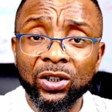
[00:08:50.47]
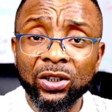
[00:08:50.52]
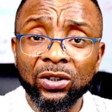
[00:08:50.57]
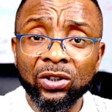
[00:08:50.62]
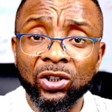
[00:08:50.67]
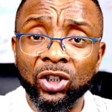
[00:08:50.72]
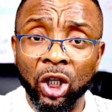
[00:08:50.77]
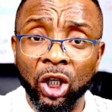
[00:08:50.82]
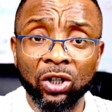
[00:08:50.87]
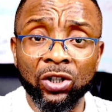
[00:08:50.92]

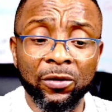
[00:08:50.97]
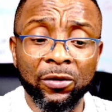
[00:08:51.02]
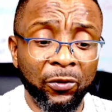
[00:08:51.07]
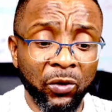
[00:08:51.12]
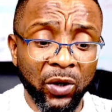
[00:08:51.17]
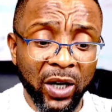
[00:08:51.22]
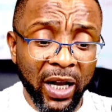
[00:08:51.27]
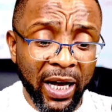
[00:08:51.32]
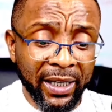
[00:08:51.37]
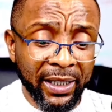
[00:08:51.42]
just
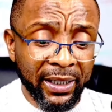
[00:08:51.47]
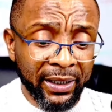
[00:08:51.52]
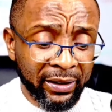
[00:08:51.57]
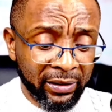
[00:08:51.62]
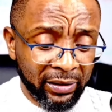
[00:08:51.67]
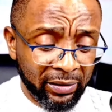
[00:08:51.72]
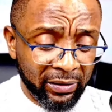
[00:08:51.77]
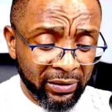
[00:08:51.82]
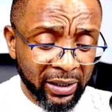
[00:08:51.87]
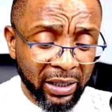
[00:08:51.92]
Fulani
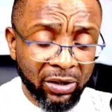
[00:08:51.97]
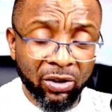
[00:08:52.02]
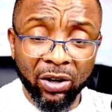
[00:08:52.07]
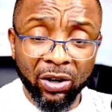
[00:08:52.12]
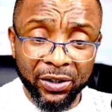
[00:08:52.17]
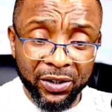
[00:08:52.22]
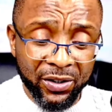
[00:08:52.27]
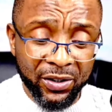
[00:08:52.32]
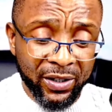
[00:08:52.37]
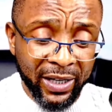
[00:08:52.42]

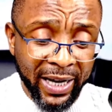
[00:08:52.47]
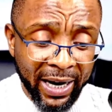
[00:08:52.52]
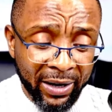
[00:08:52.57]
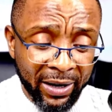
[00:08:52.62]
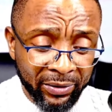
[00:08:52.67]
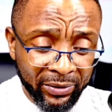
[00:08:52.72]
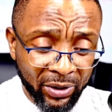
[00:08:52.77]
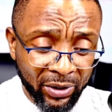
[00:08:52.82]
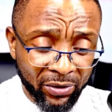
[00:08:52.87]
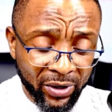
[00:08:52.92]
terrorists now,
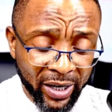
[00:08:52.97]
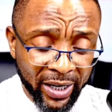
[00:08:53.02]
all right?